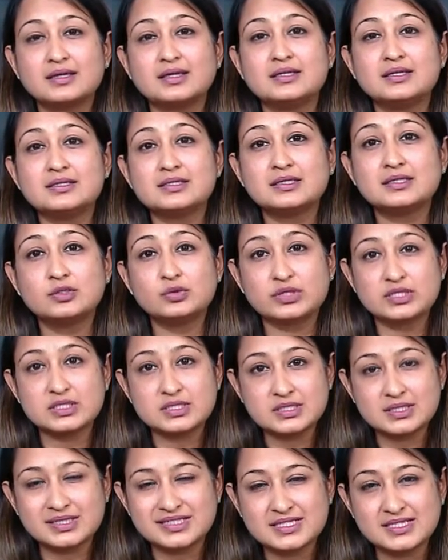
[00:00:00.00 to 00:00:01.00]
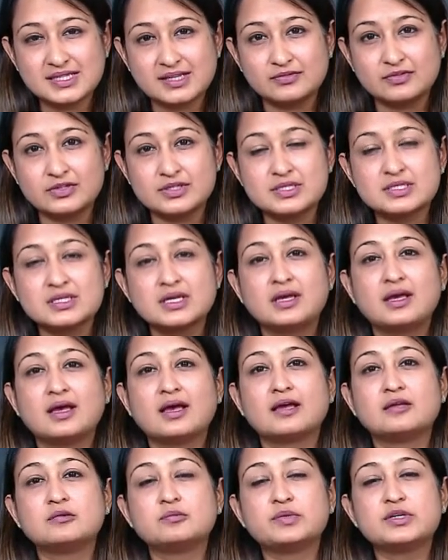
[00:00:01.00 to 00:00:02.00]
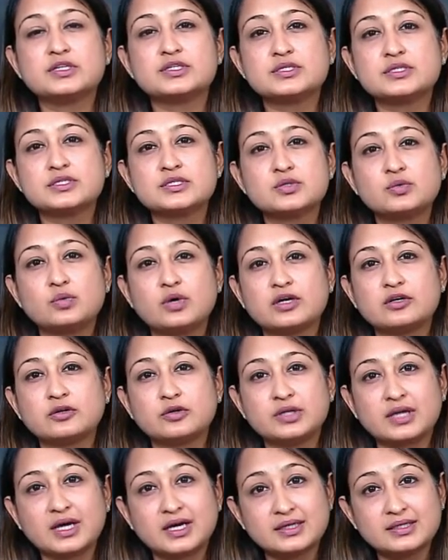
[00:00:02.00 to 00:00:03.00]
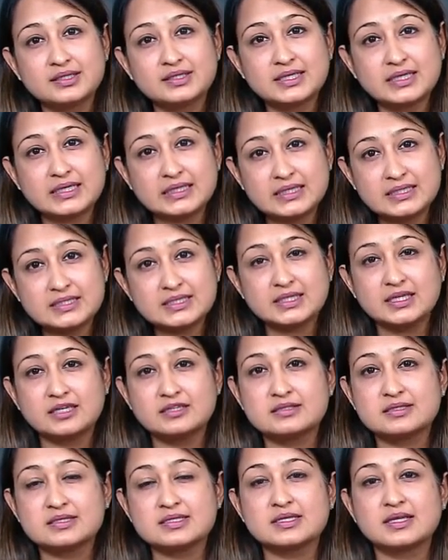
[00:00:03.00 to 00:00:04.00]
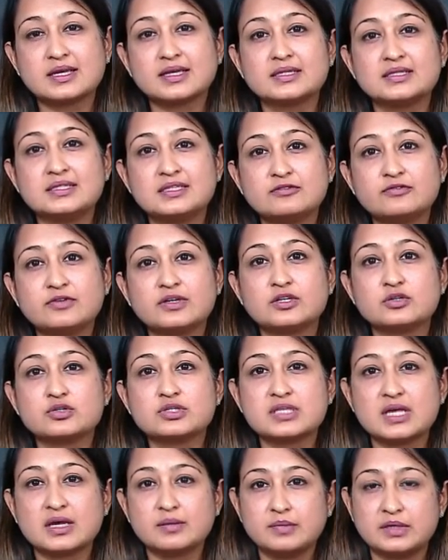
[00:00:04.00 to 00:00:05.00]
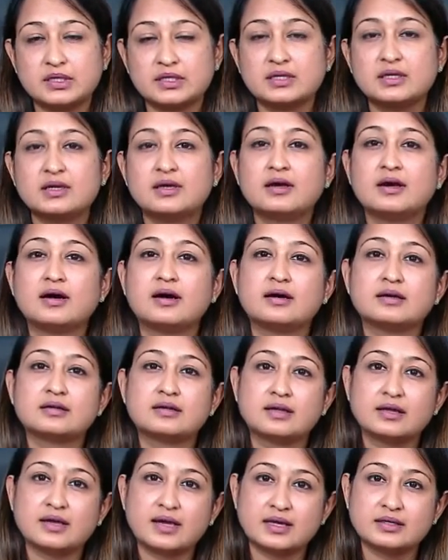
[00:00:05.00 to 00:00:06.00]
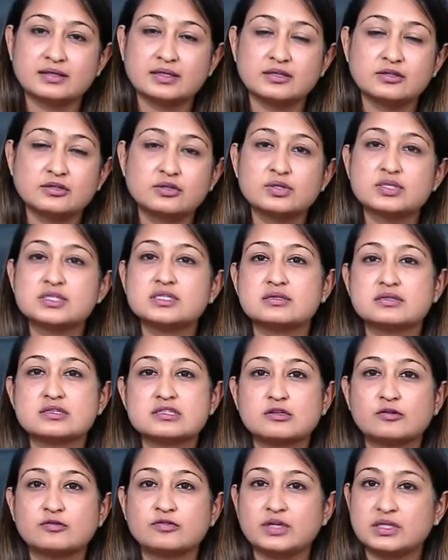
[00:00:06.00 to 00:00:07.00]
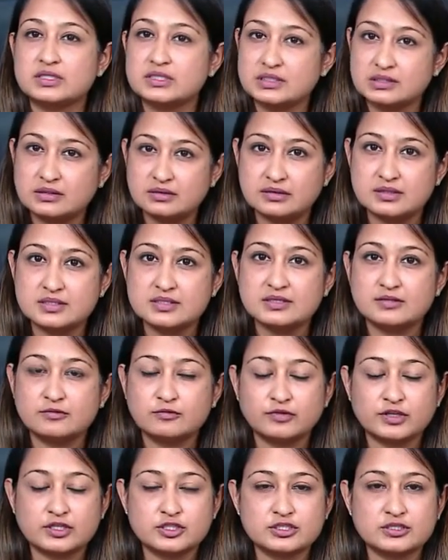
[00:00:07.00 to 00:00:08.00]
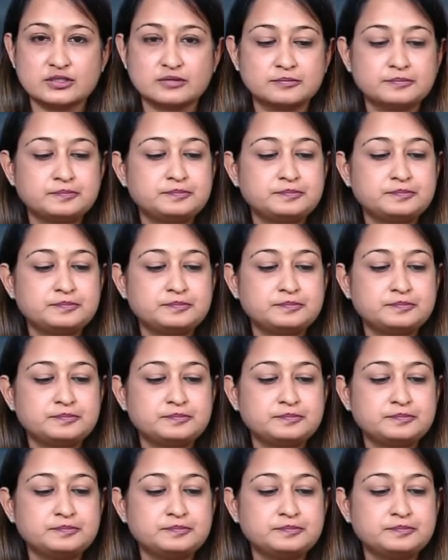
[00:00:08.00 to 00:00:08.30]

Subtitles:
interleukin 6 levels, and patients who are on iron chelating agents like deferoxamine are at increased risk of getting this infection.